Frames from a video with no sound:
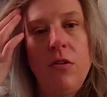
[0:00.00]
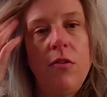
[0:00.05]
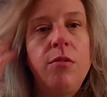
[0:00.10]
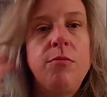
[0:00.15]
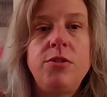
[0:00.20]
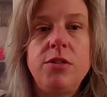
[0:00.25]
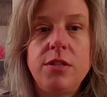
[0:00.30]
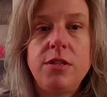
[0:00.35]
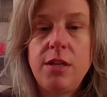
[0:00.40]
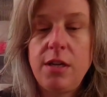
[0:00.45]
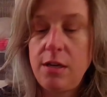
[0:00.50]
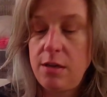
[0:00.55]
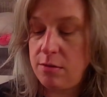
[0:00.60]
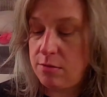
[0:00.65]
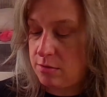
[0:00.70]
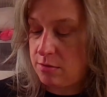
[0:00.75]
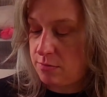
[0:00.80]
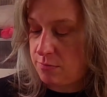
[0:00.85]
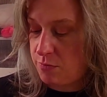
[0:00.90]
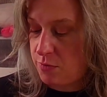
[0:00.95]
I'm just going to
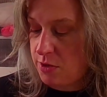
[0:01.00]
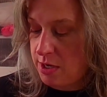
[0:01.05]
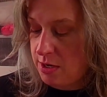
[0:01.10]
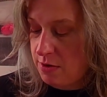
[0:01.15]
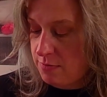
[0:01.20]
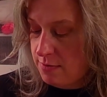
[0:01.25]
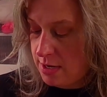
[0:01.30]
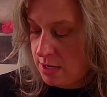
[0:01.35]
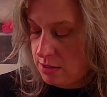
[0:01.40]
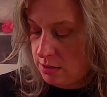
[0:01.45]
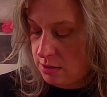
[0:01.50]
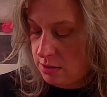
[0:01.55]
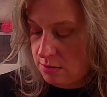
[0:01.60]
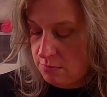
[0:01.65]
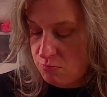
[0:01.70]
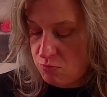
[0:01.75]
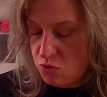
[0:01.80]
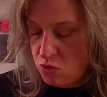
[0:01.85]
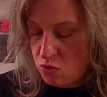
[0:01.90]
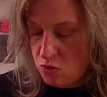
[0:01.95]
play around
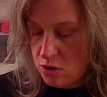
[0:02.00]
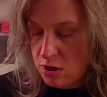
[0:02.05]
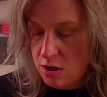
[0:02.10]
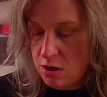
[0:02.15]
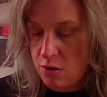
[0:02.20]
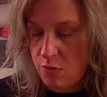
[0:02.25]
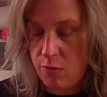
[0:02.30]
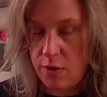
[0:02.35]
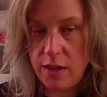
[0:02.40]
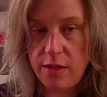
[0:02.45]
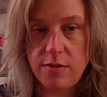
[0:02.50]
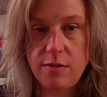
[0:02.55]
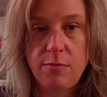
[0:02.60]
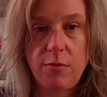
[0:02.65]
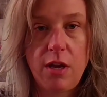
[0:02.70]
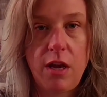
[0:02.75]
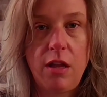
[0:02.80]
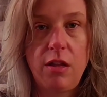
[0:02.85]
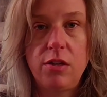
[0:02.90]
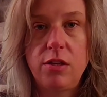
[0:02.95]
some more with some
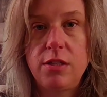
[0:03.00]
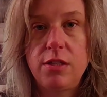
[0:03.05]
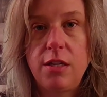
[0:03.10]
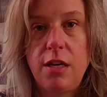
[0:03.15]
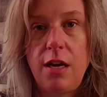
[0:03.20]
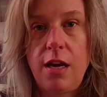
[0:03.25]
colors that